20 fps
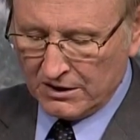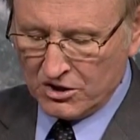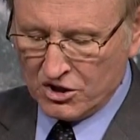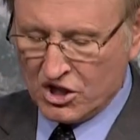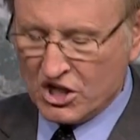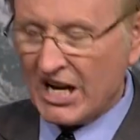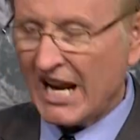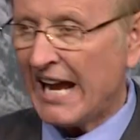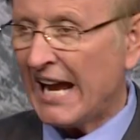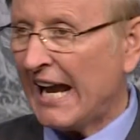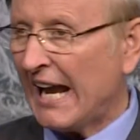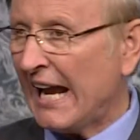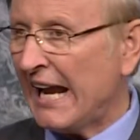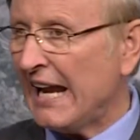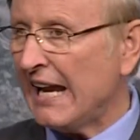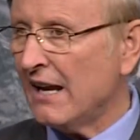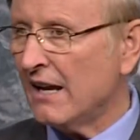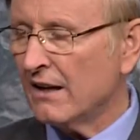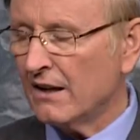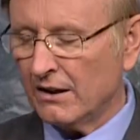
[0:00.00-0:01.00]

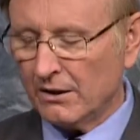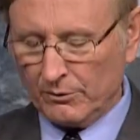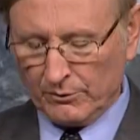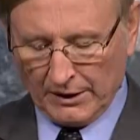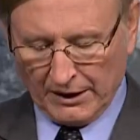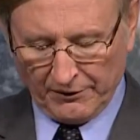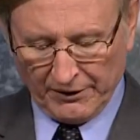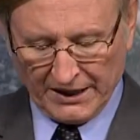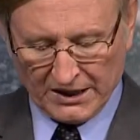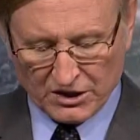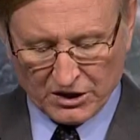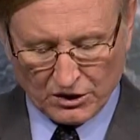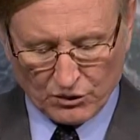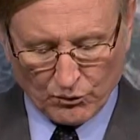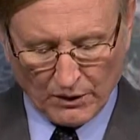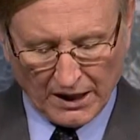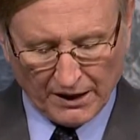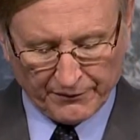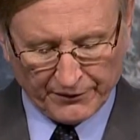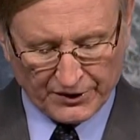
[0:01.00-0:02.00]
Day, Revelation
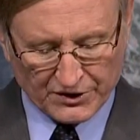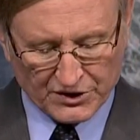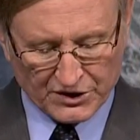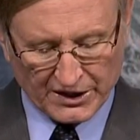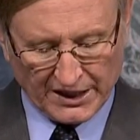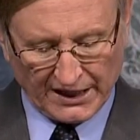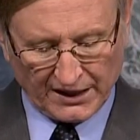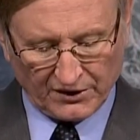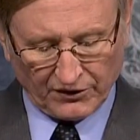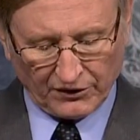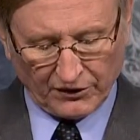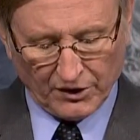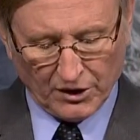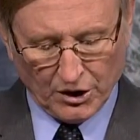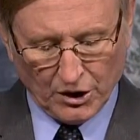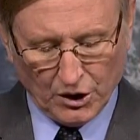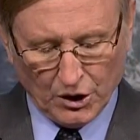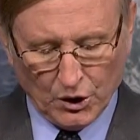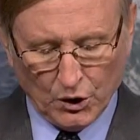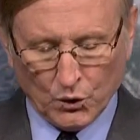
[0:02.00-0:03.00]
12 verse 6.
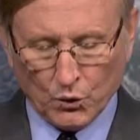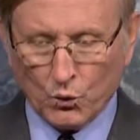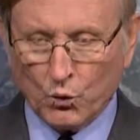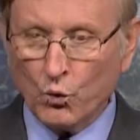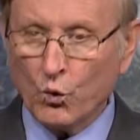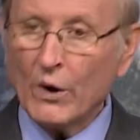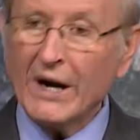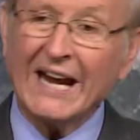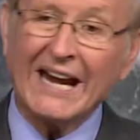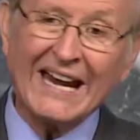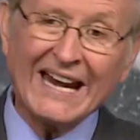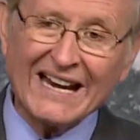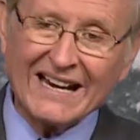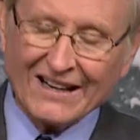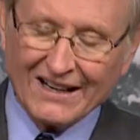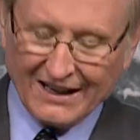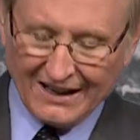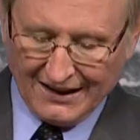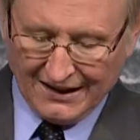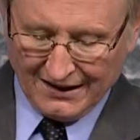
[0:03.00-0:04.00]

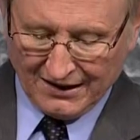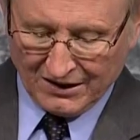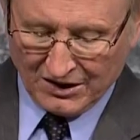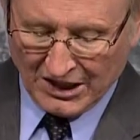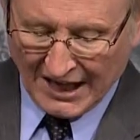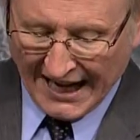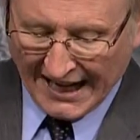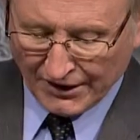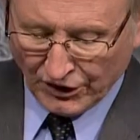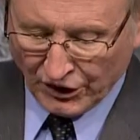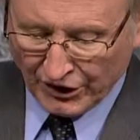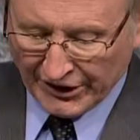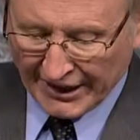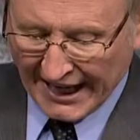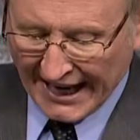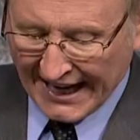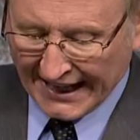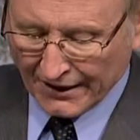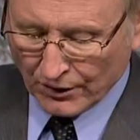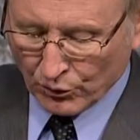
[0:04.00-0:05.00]
Week, Daniel
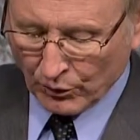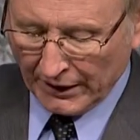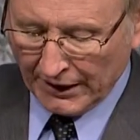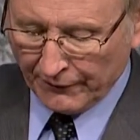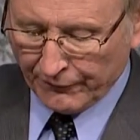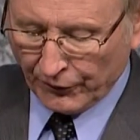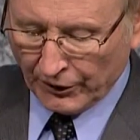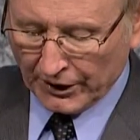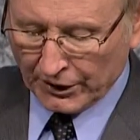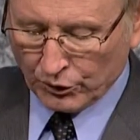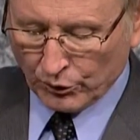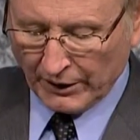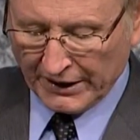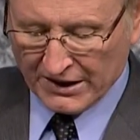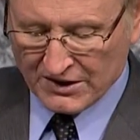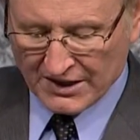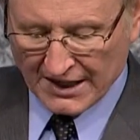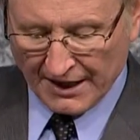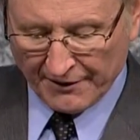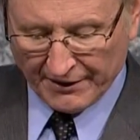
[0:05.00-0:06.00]
9:24 to
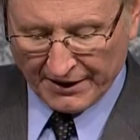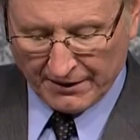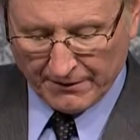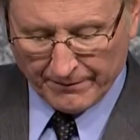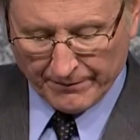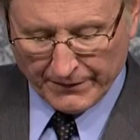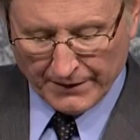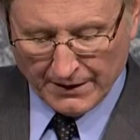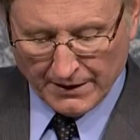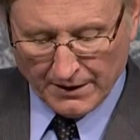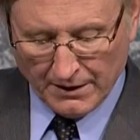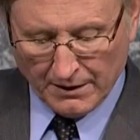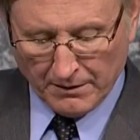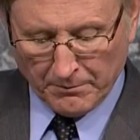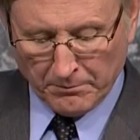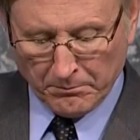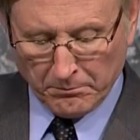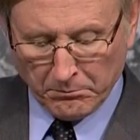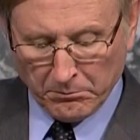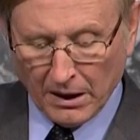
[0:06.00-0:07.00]
27.
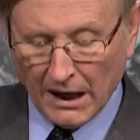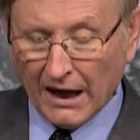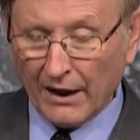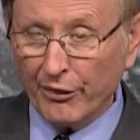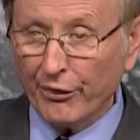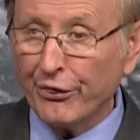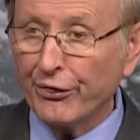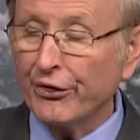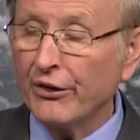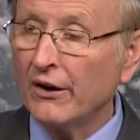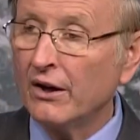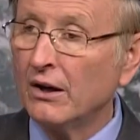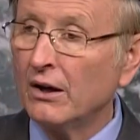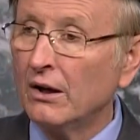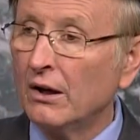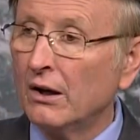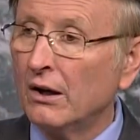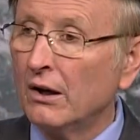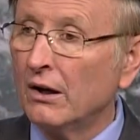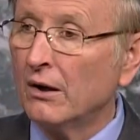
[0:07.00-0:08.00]
Month,
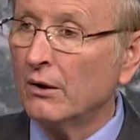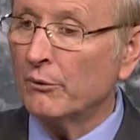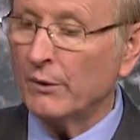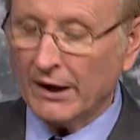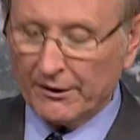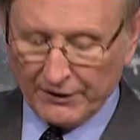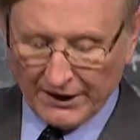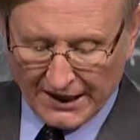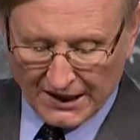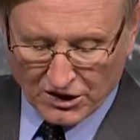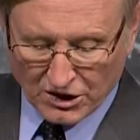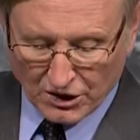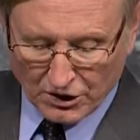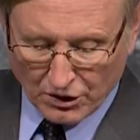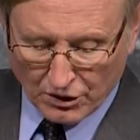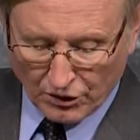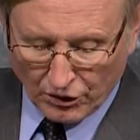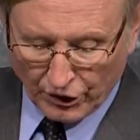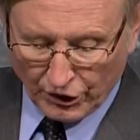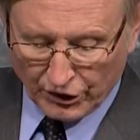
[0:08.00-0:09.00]
Revelation
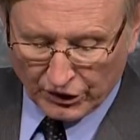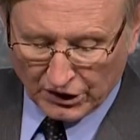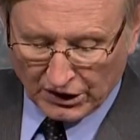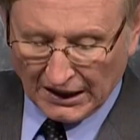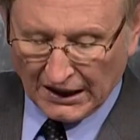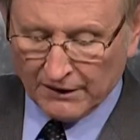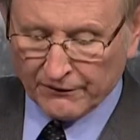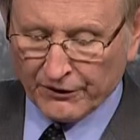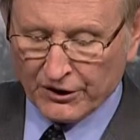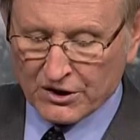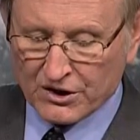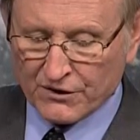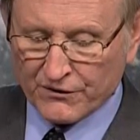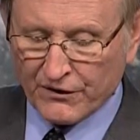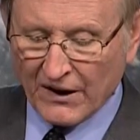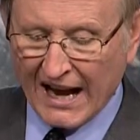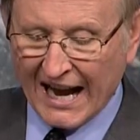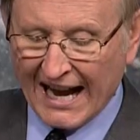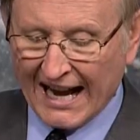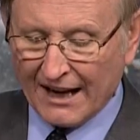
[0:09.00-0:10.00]
13 verse
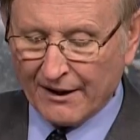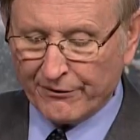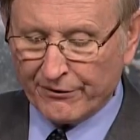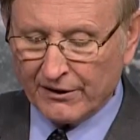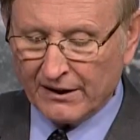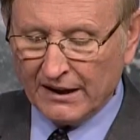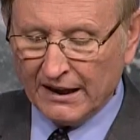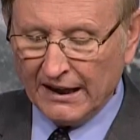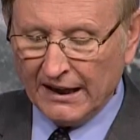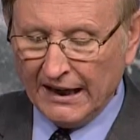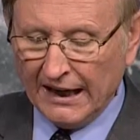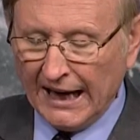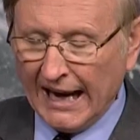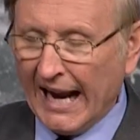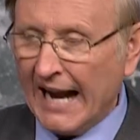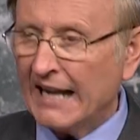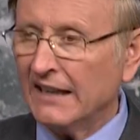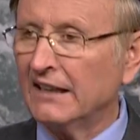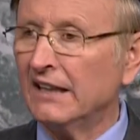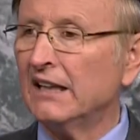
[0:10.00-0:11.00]
5.
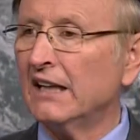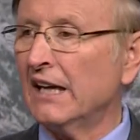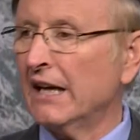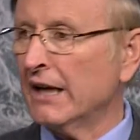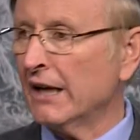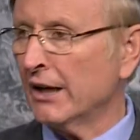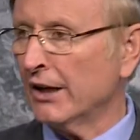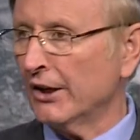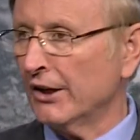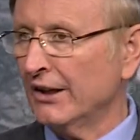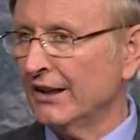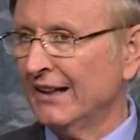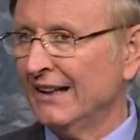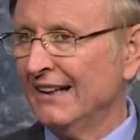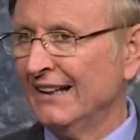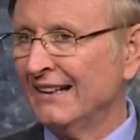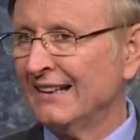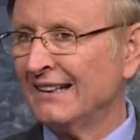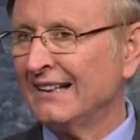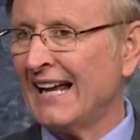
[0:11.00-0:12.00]
And year,
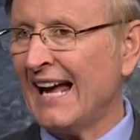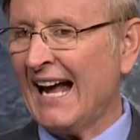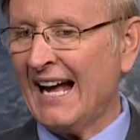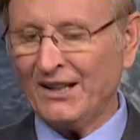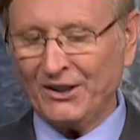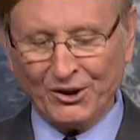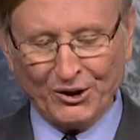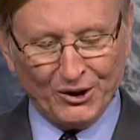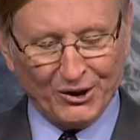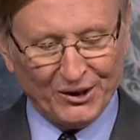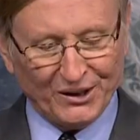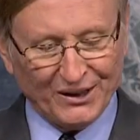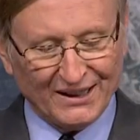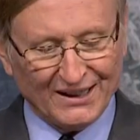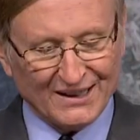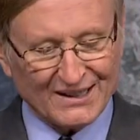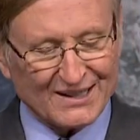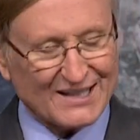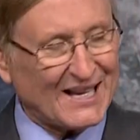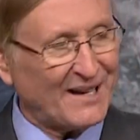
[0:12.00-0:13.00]
Daniel
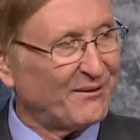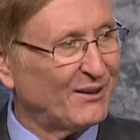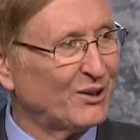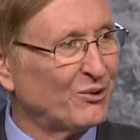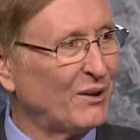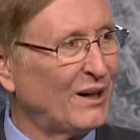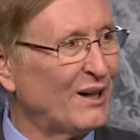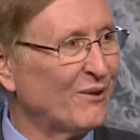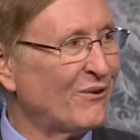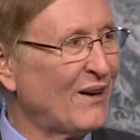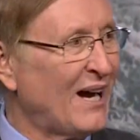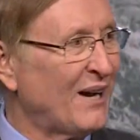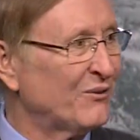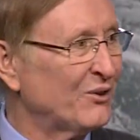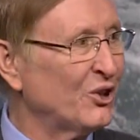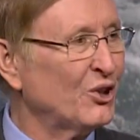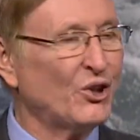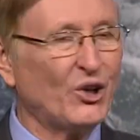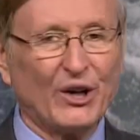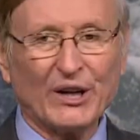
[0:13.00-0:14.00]
7:25.
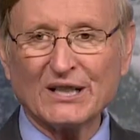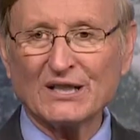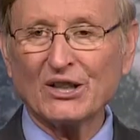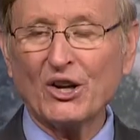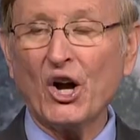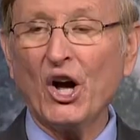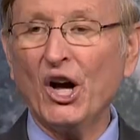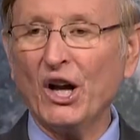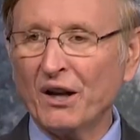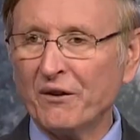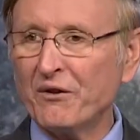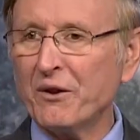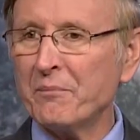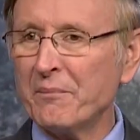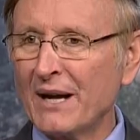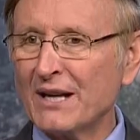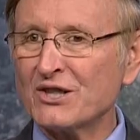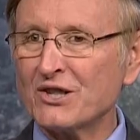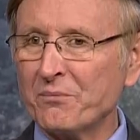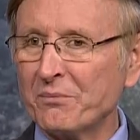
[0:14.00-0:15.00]
Do you notice that all of the
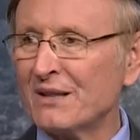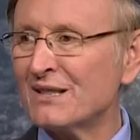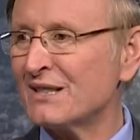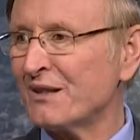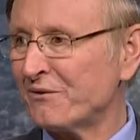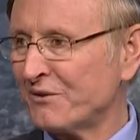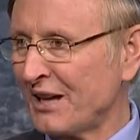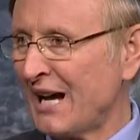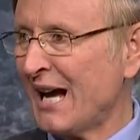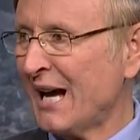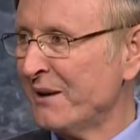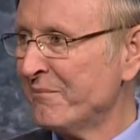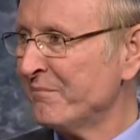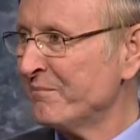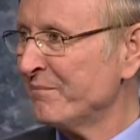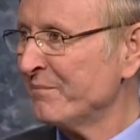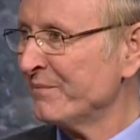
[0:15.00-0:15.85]
measurements of time